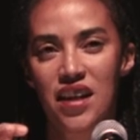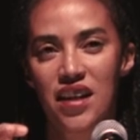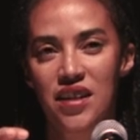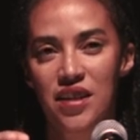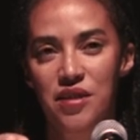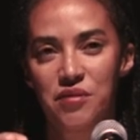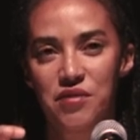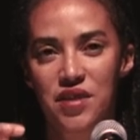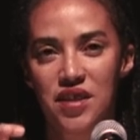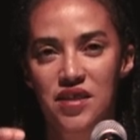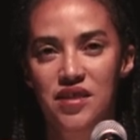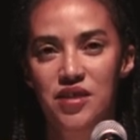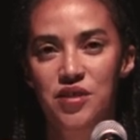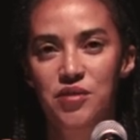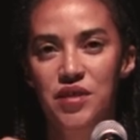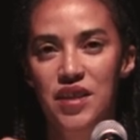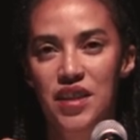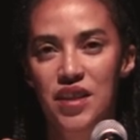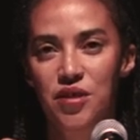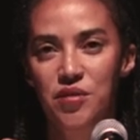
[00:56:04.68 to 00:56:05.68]

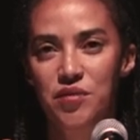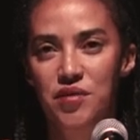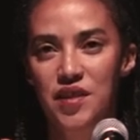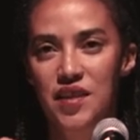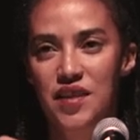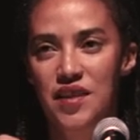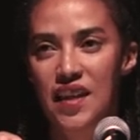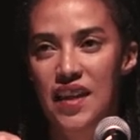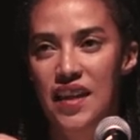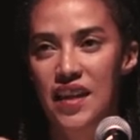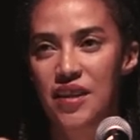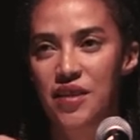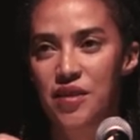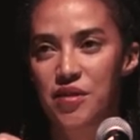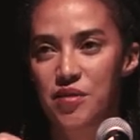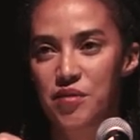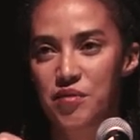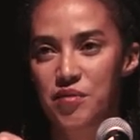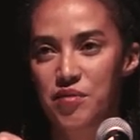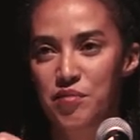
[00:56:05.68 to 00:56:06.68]
anniversary of the
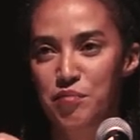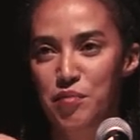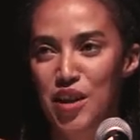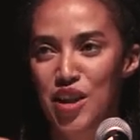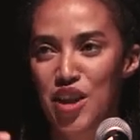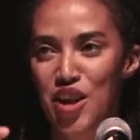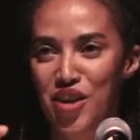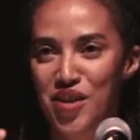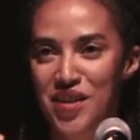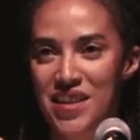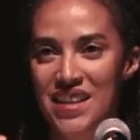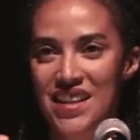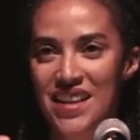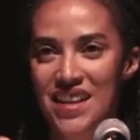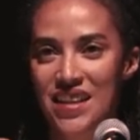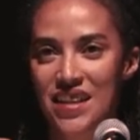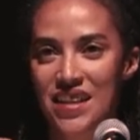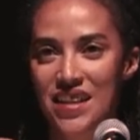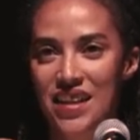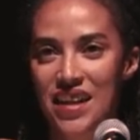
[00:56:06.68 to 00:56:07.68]
death of Billie
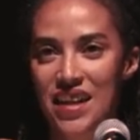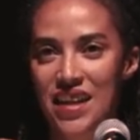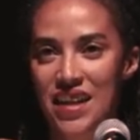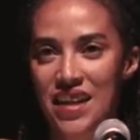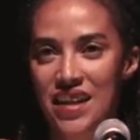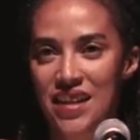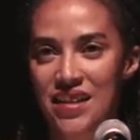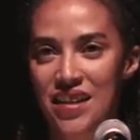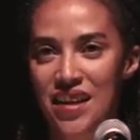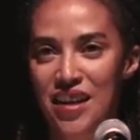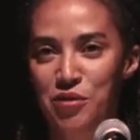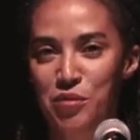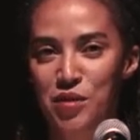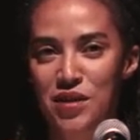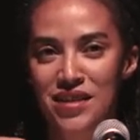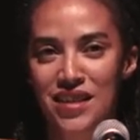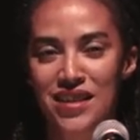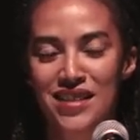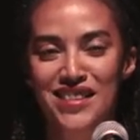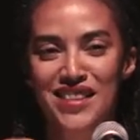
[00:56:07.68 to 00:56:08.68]
Holiday, and I
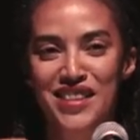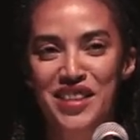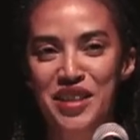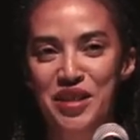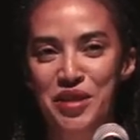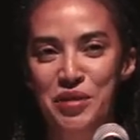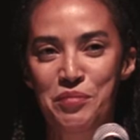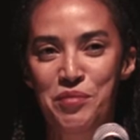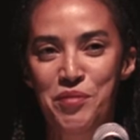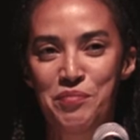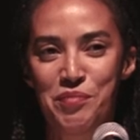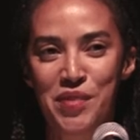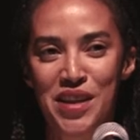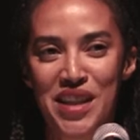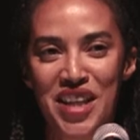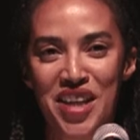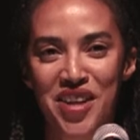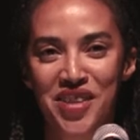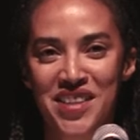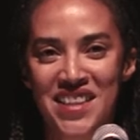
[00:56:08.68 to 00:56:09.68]
was listening to
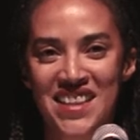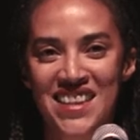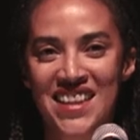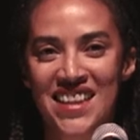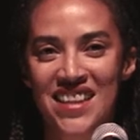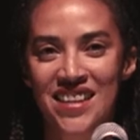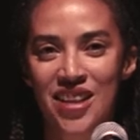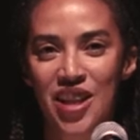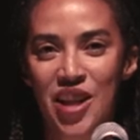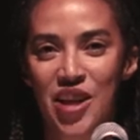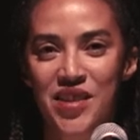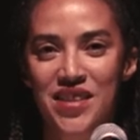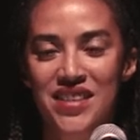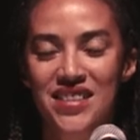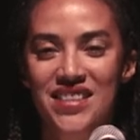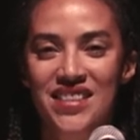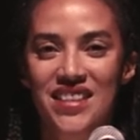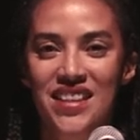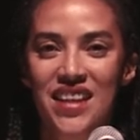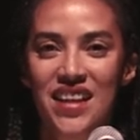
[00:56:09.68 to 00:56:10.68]
Billie Holiday a
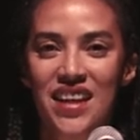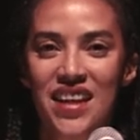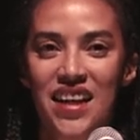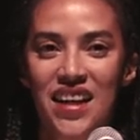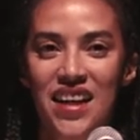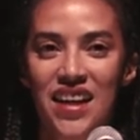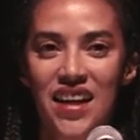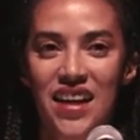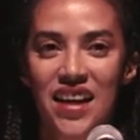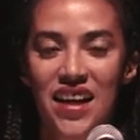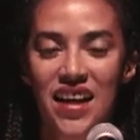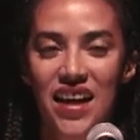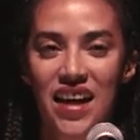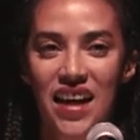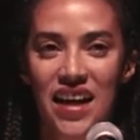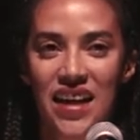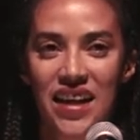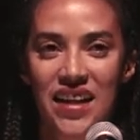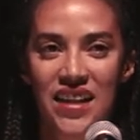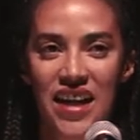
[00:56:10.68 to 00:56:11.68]
lot,
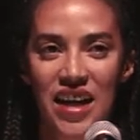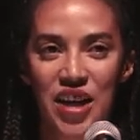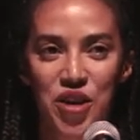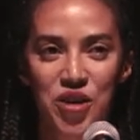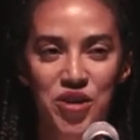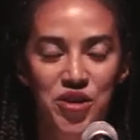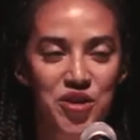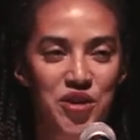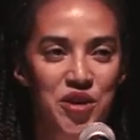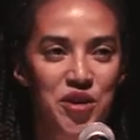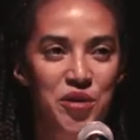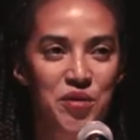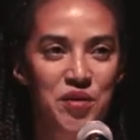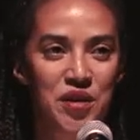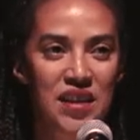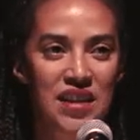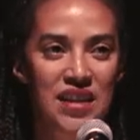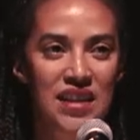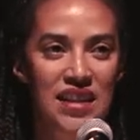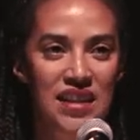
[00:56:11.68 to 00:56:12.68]
and I got to
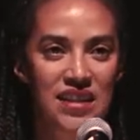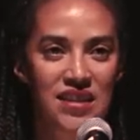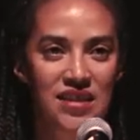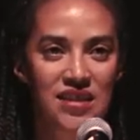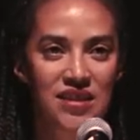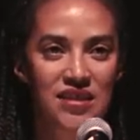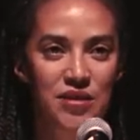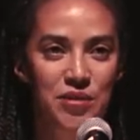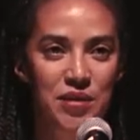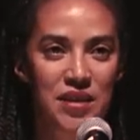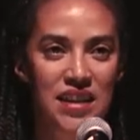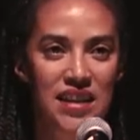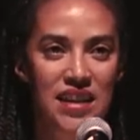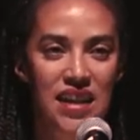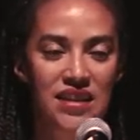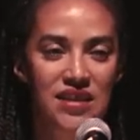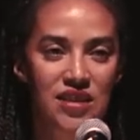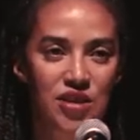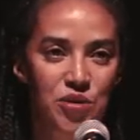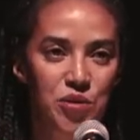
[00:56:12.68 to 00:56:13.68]
know a
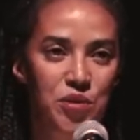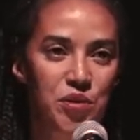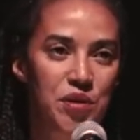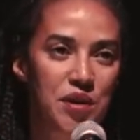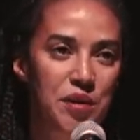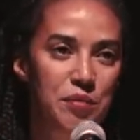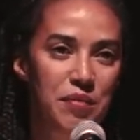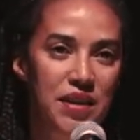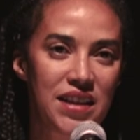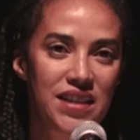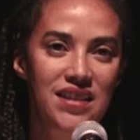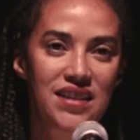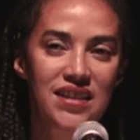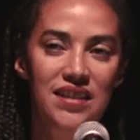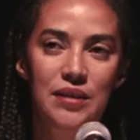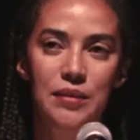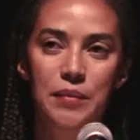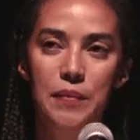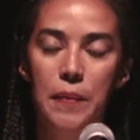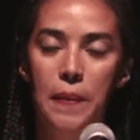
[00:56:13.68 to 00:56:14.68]
story
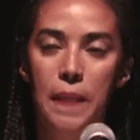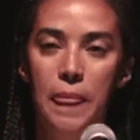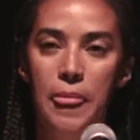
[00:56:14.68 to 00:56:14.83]
better.